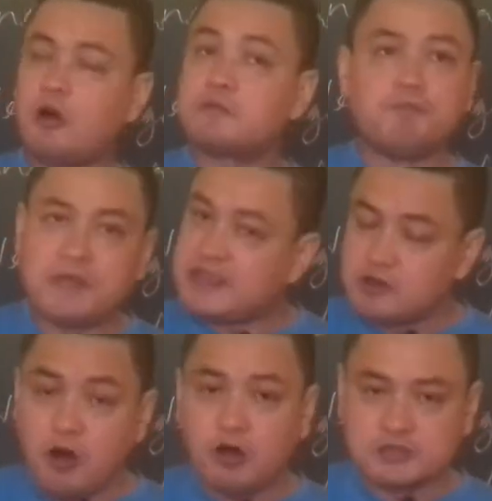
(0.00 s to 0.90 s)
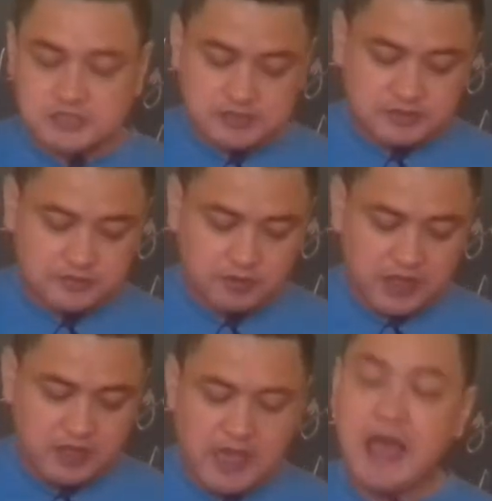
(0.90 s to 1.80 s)
not many gods,
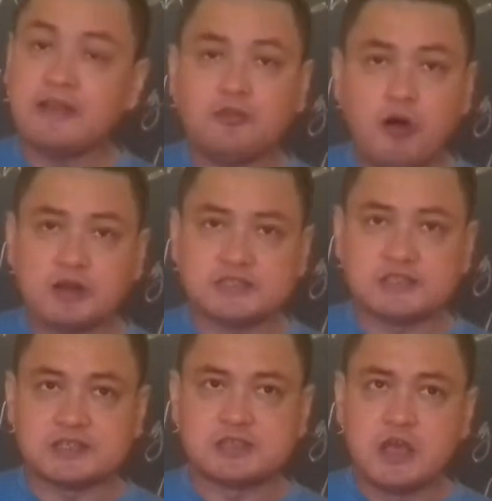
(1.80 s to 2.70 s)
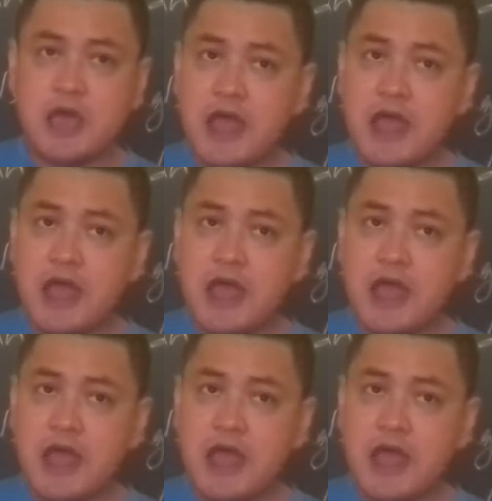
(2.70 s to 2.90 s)
okay, and goddesses.